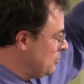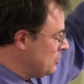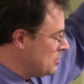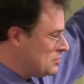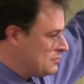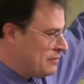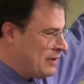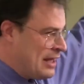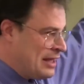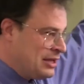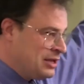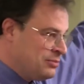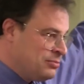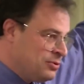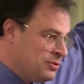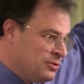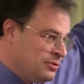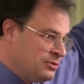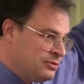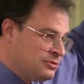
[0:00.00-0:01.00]
what's
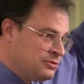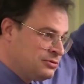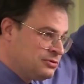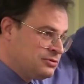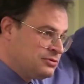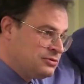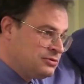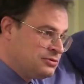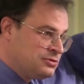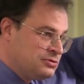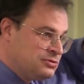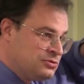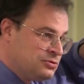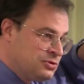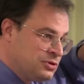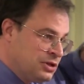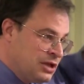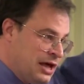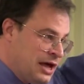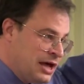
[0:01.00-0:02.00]
valuable to a